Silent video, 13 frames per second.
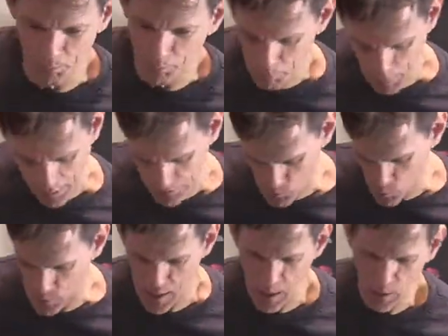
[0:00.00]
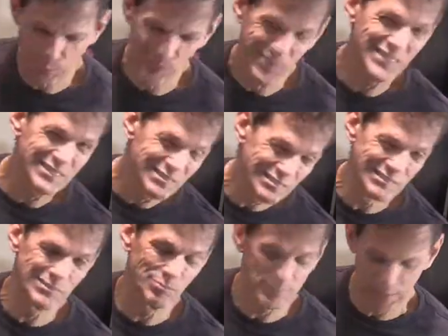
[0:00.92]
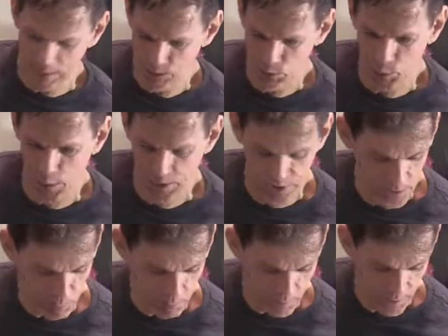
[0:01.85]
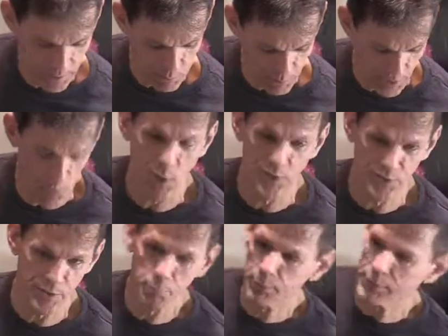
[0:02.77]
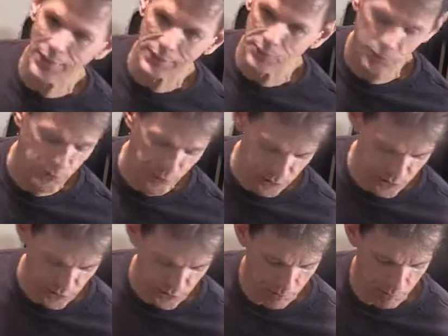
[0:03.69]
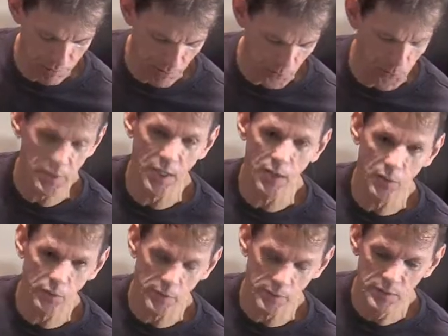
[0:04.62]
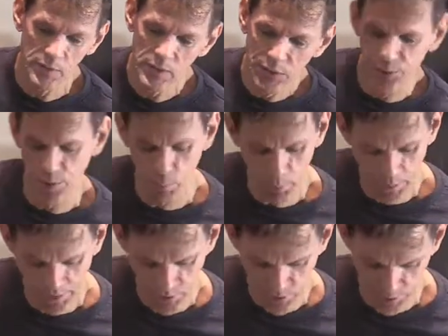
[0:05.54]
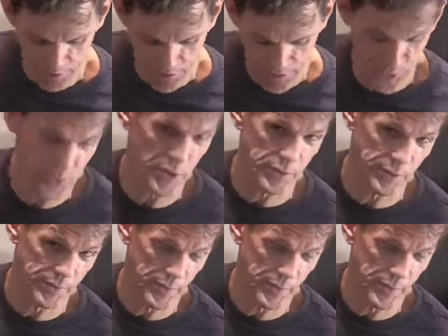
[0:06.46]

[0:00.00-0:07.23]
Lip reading: bad ground, it's noisy to play, but I want something I can just sit in a hotel or someplace if I get stuck in an